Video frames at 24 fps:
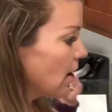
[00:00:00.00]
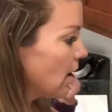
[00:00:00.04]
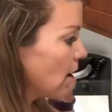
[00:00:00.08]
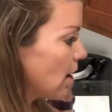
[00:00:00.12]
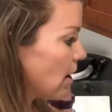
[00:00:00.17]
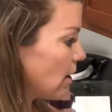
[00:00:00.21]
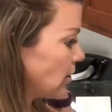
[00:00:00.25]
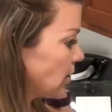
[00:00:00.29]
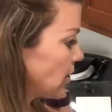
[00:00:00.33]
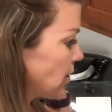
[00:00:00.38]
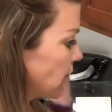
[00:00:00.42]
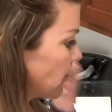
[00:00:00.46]

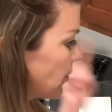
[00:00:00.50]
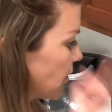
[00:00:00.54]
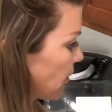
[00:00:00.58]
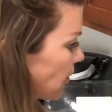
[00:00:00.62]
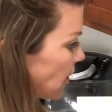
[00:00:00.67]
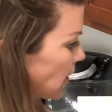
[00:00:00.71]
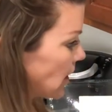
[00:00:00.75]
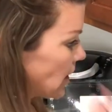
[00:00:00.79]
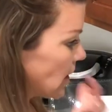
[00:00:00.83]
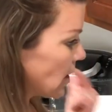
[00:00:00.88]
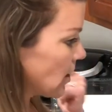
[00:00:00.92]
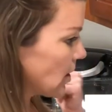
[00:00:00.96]
I'll do
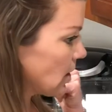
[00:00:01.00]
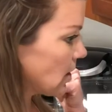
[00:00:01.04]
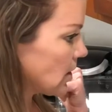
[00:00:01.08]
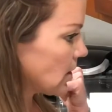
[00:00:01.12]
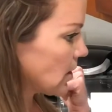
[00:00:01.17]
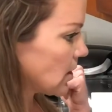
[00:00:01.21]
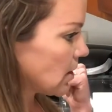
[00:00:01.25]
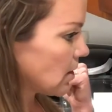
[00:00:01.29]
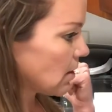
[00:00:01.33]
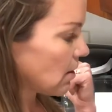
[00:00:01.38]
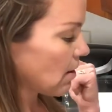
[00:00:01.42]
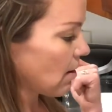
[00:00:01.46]

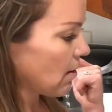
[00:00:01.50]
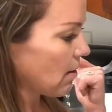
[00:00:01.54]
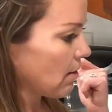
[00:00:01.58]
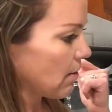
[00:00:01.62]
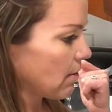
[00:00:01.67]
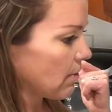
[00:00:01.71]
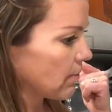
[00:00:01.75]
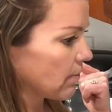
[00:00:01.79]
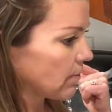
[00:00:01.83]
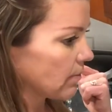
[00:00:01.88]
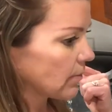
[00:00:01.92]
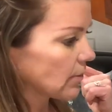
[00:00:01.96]
greens,
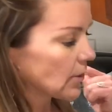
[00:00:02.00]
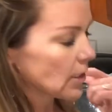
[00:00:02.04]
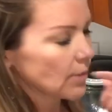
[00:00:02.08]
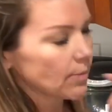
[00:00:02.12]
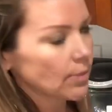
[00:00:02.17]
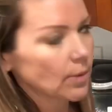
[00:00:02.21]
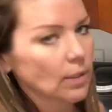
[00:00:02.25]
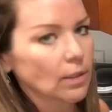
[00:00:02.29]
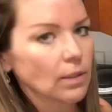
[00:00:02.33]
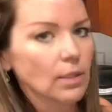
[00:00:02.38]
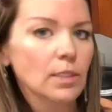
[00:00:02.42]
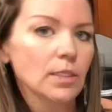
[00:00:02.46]

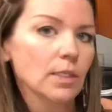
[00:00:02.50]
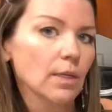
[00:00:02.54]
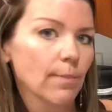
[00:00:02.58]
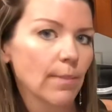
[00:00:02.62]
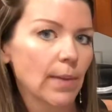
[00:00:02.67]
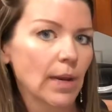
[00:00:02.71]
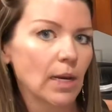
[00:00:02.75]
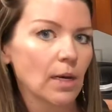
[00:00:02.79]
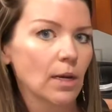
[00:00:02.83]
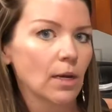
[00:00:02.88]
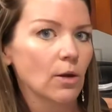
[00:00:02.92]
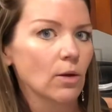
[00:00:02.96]
typically
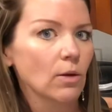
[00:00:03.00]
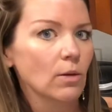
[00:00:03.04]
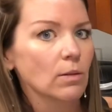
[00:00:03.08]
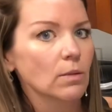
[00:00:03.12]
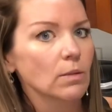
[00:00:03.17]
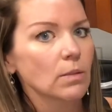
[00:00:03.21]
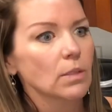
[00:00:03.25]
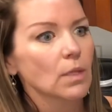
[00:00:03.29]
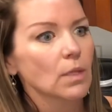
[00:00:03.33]
tomatoes,